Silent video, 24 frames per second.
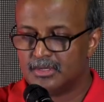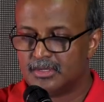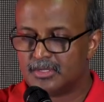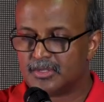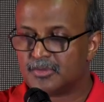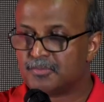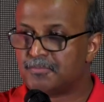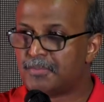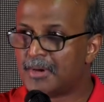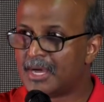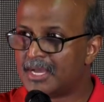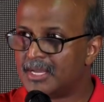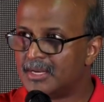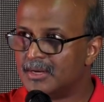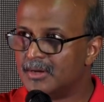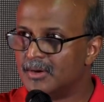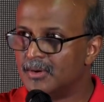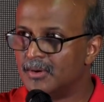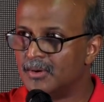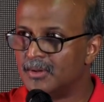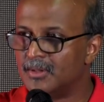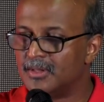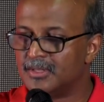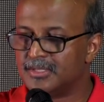Despite
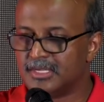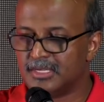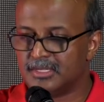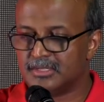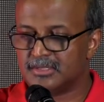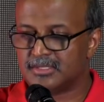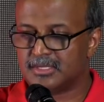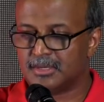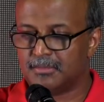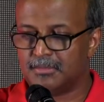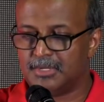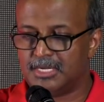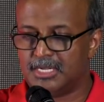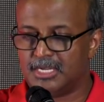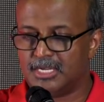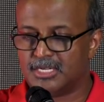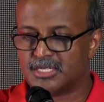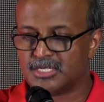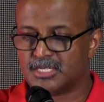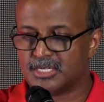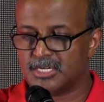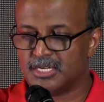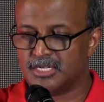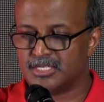all the
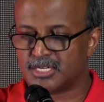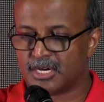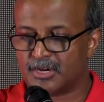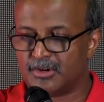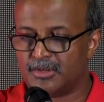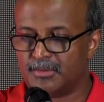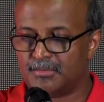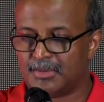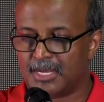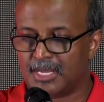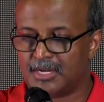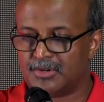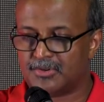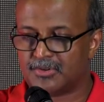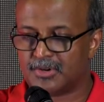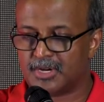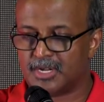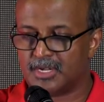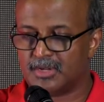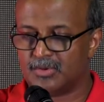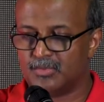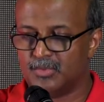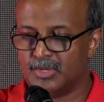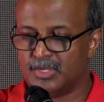intimidation and
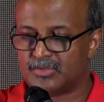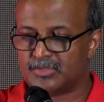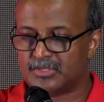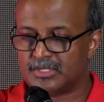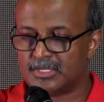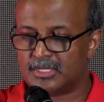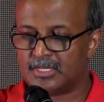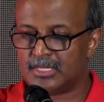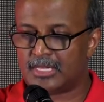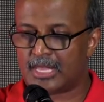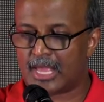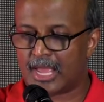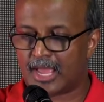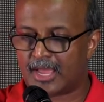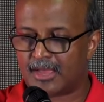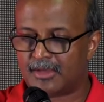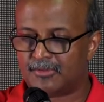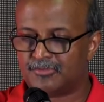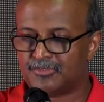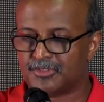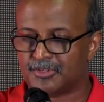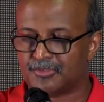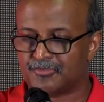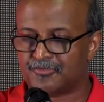gerrymandering, we still
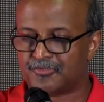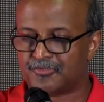have the